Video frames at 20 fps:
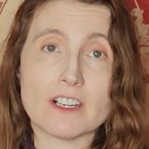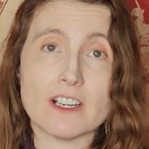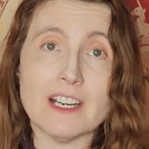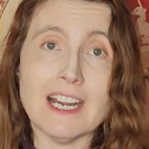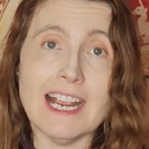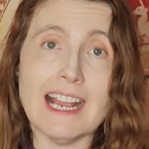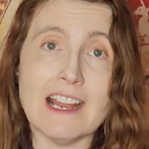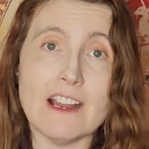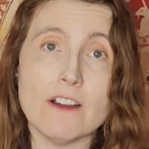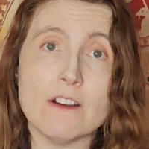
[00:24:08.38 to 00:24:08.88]

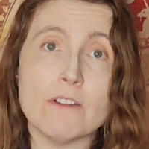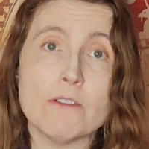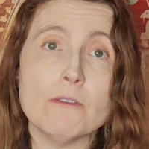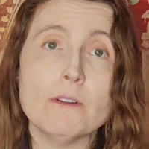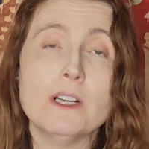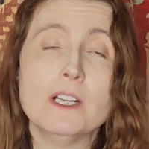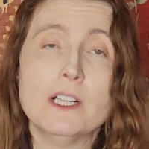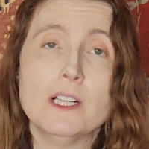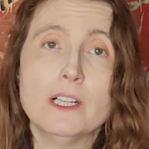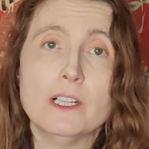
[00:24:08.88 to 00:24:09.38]
how
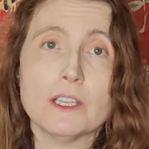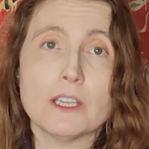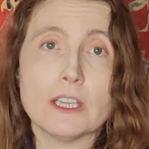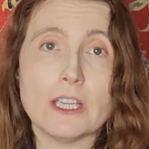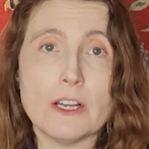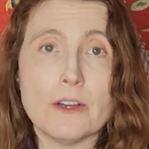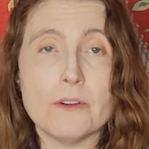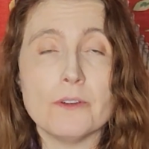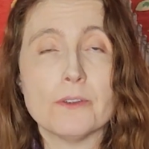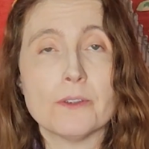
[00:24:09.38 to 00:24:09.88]

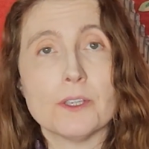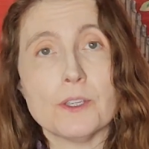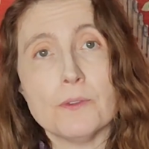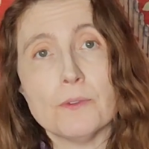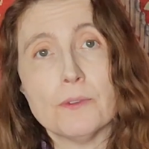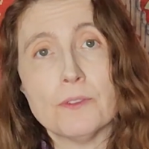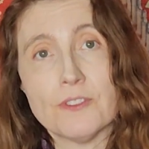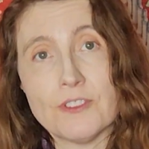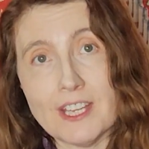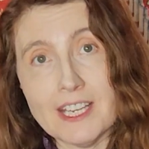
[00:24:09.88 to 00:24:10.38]
low you
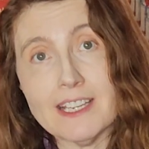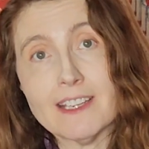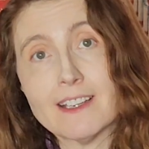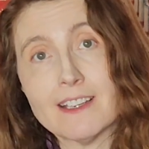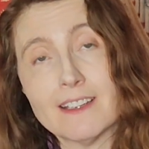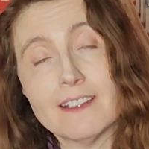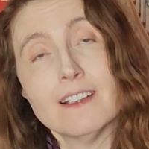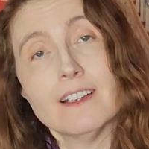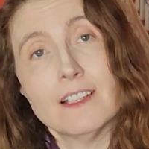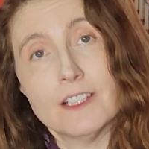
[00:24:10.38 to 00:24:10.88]

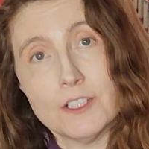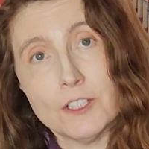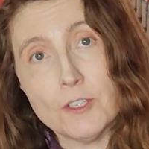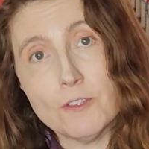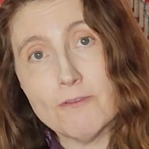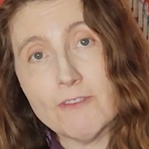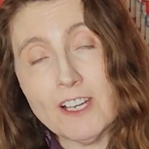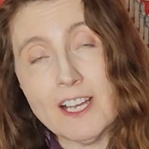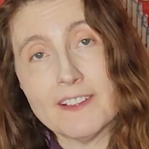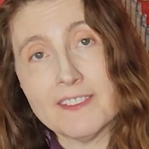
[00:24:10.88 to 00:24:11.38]
think
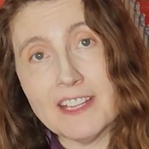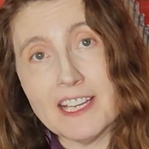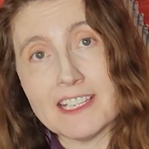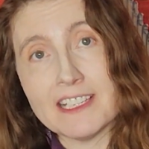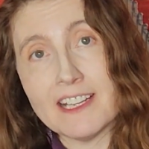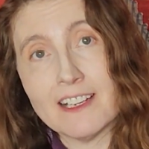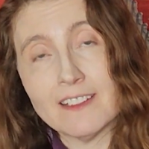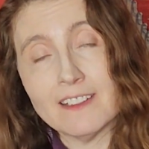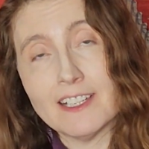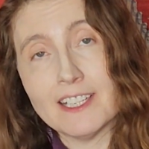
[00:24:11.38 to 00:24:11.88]
you've cut that
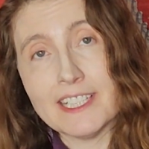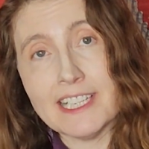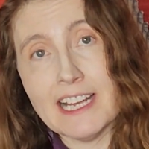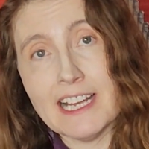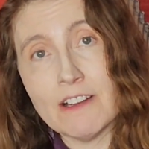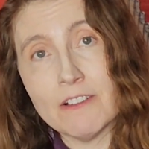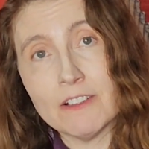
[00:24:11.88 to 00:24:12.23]
neckline out,